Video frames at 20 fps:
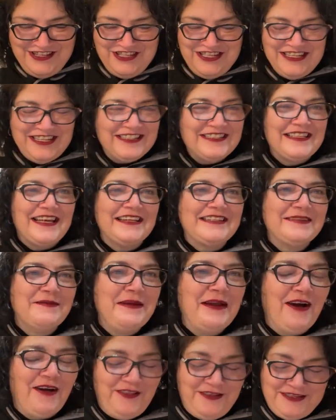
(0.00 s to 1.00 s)
she does that
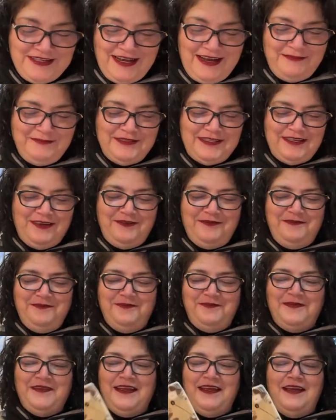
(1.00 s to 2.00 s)
to me all the time, so
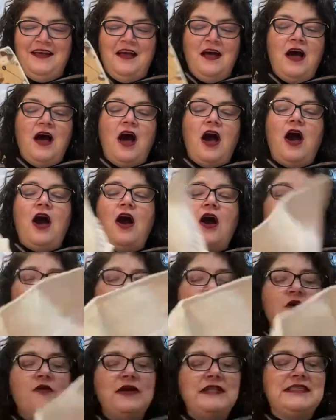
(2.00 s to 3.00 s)

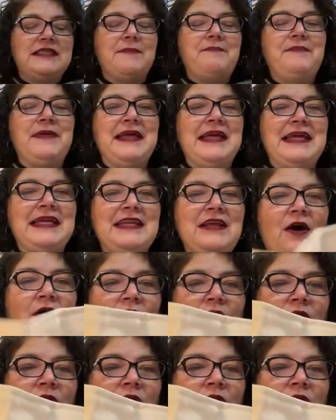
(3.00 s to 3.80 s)
Oh, it's a pen